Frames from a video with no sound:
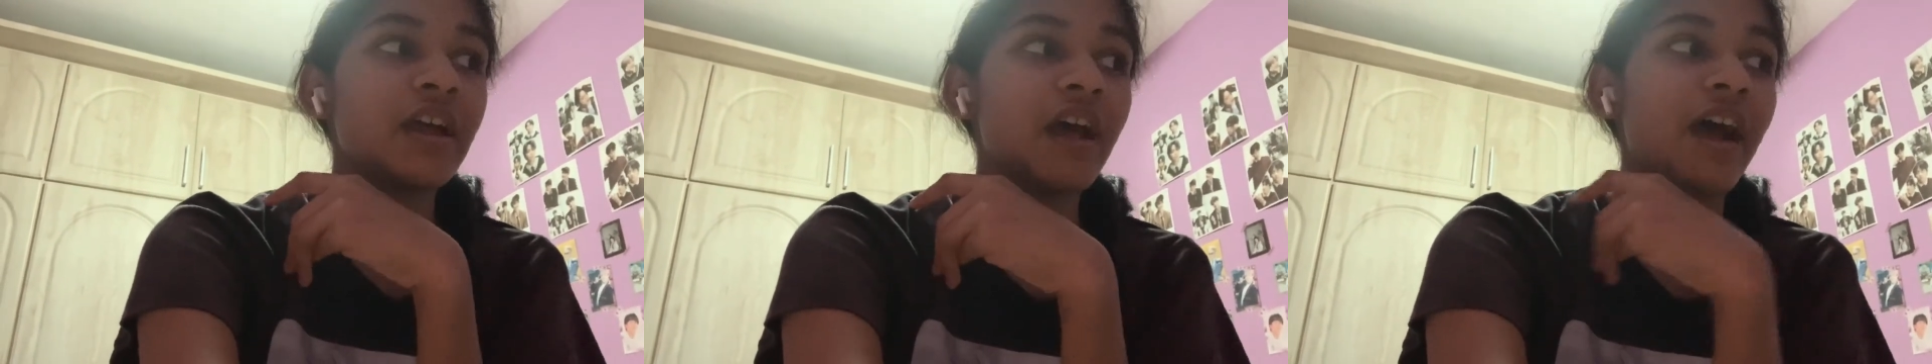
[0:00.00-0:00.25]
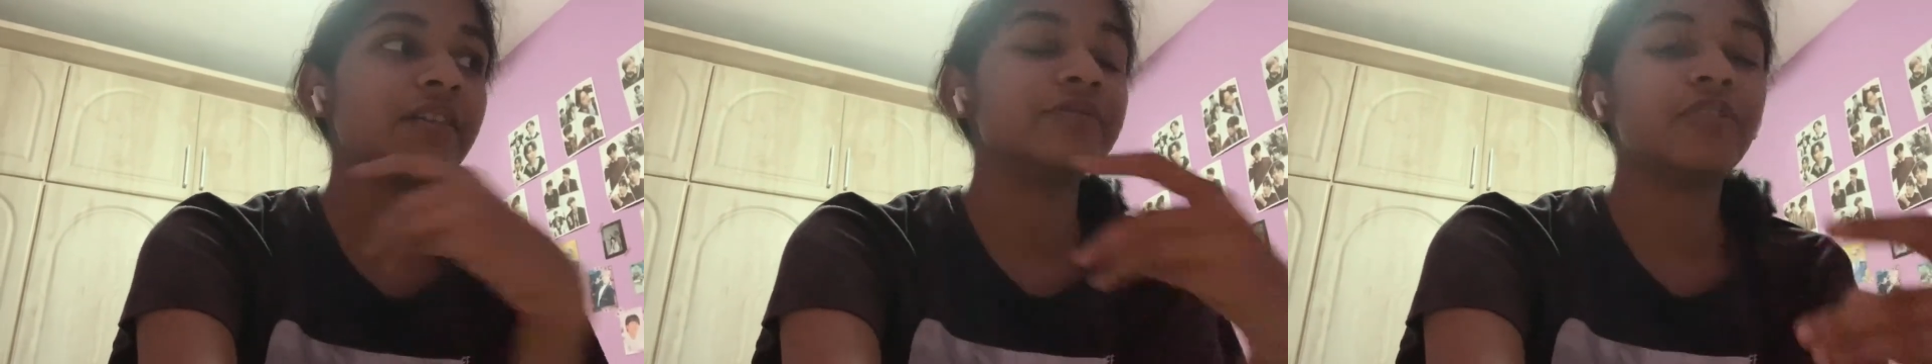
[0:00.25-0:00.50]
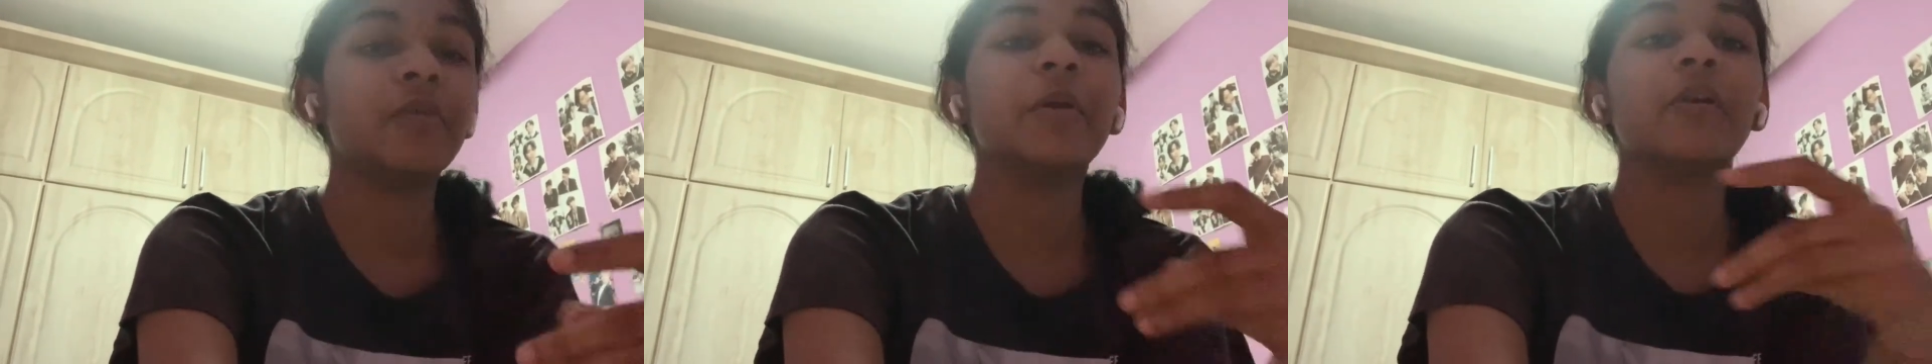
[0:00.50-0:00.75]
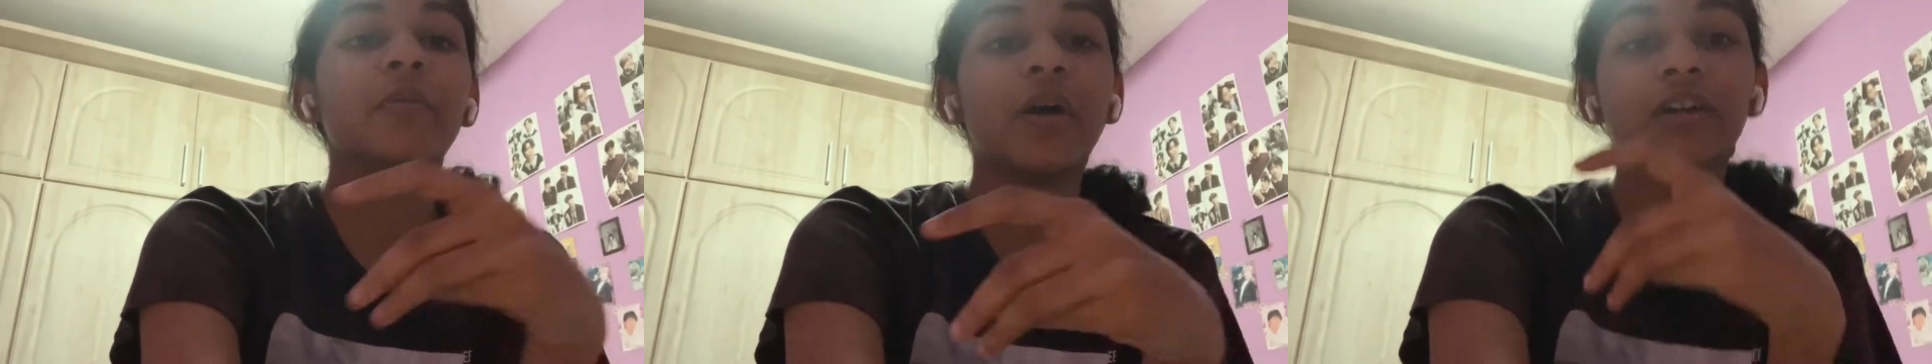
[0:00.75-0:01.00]
have
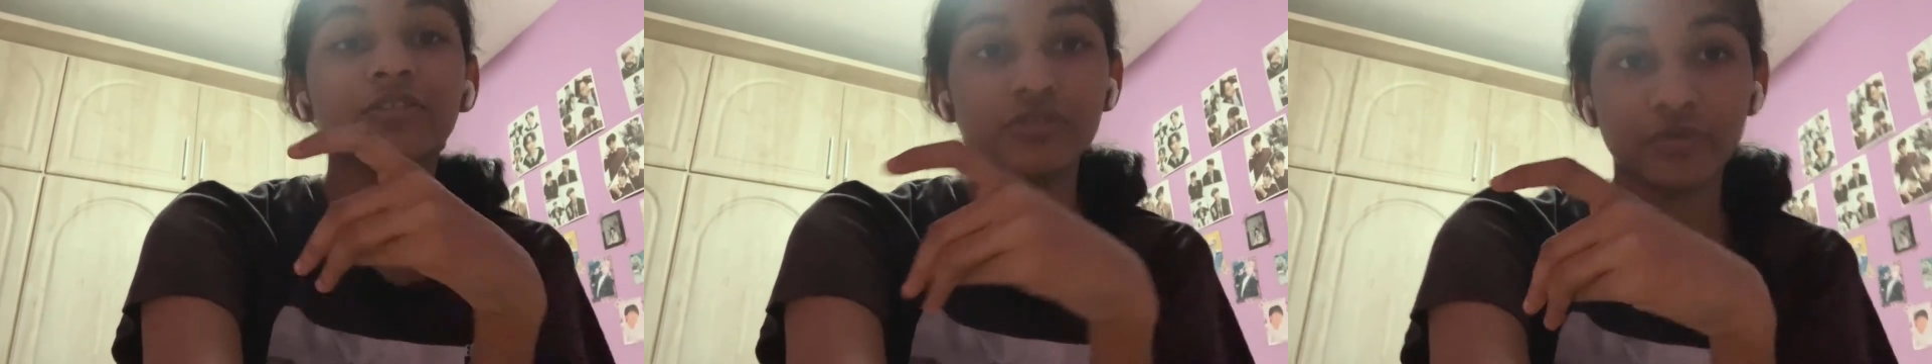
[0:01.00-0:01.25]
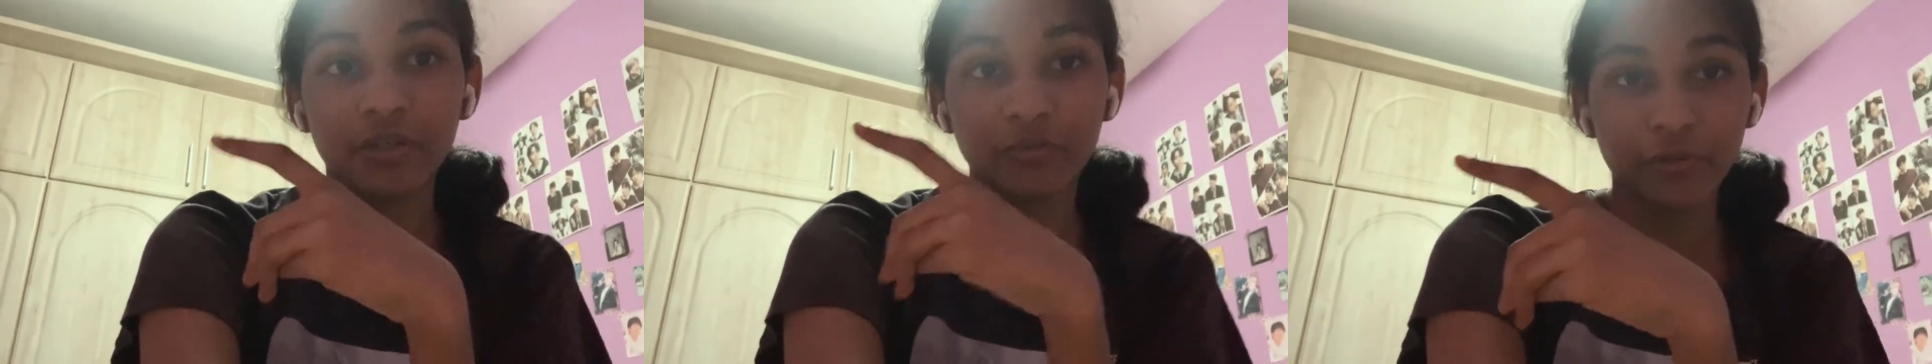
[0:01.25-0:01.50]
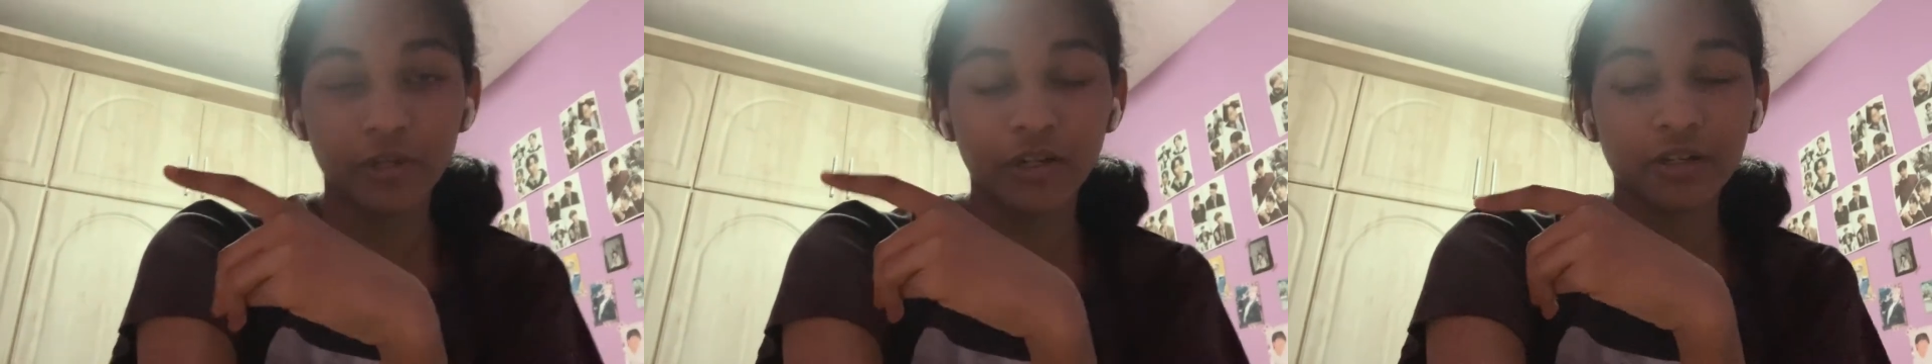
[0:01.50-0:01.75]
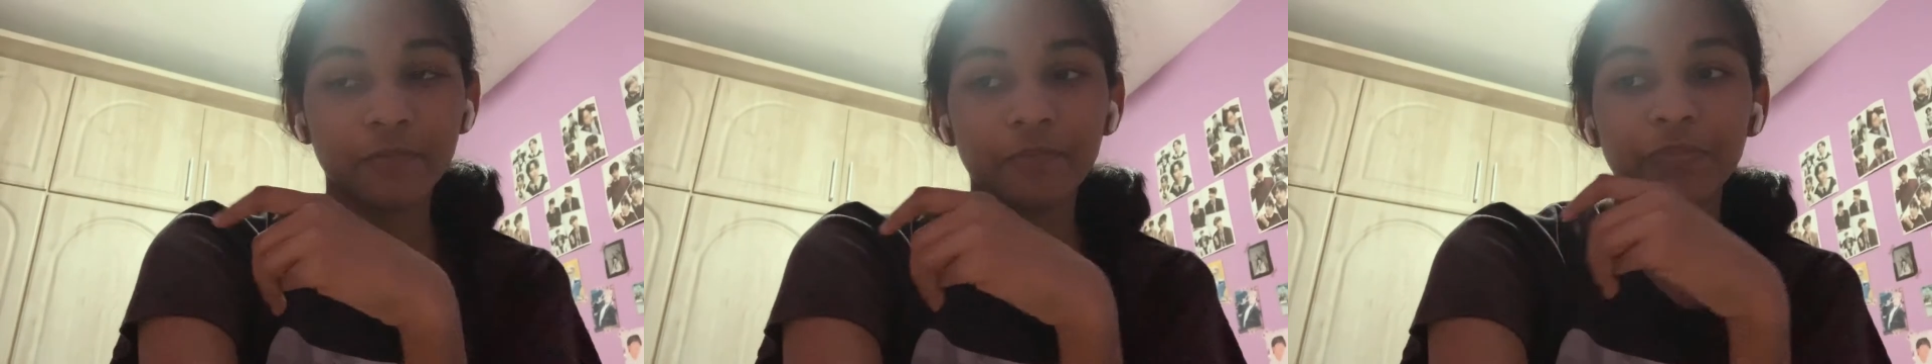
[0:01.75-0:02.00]
filming while doing work.